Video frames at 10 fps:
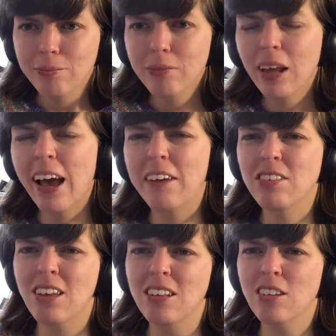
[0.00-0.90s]
I have
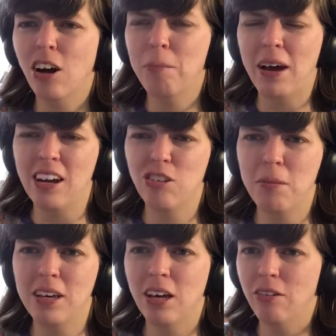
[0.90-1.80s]
since gone back to
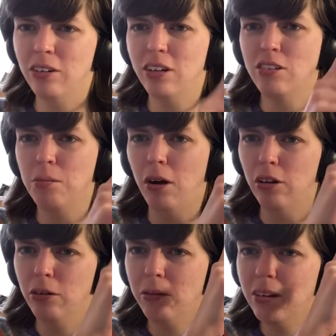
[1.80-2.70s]
making really
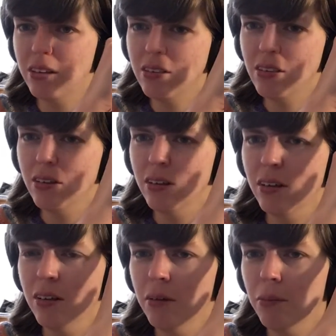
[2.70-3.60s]
smaller ones,
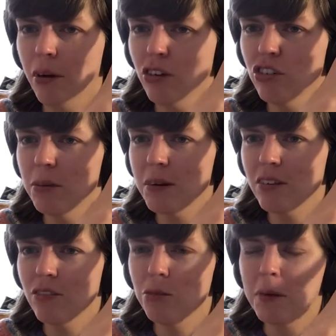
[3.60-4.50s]
partially because
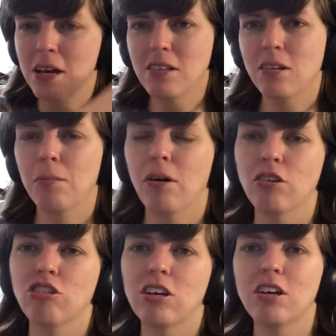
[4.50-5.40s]
of space and
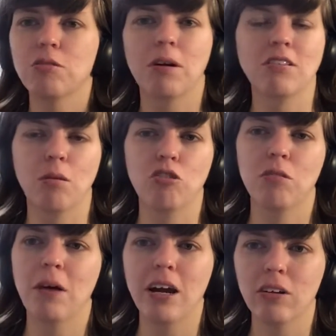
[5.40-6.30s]
partially because my subject
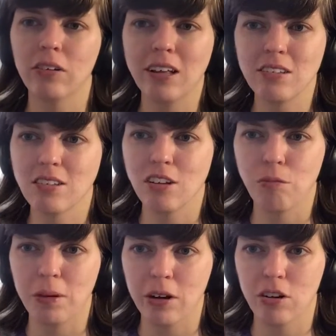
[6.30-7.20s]
matter lends itself
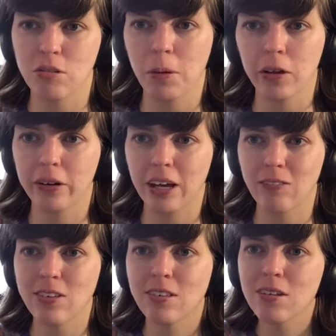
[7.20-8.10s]
better to smaller
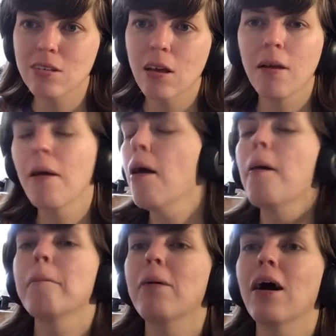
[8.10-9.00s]
canvases.
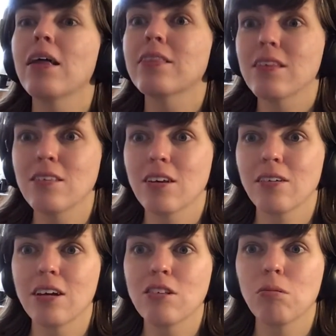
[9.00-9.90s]
But this
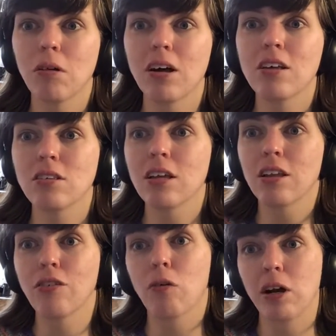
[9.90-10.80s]
series was in the
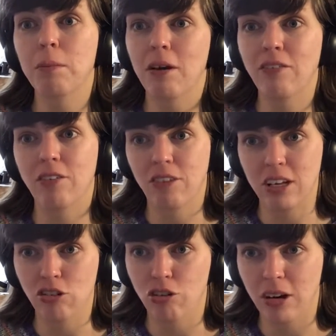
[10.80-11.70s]
40 by 50
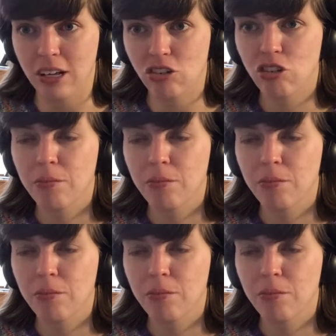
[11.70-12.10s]
inch range.